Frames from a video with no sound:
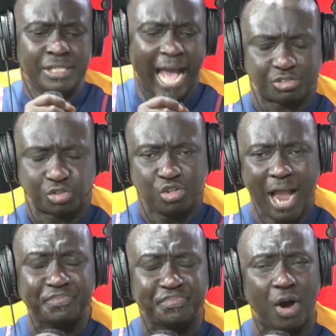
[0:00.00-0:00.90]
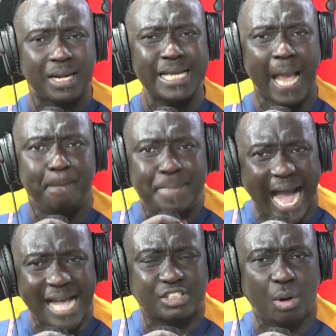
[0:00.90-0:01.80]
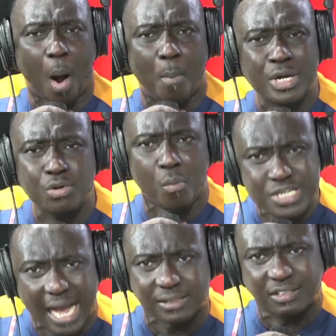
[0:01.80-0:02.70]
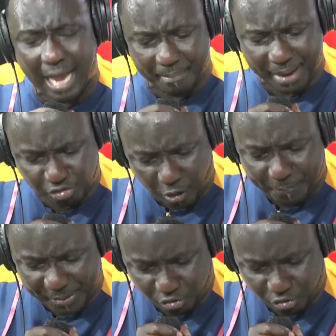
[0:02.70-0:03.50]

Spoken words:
as you have for the Biasa woman, you will be stop his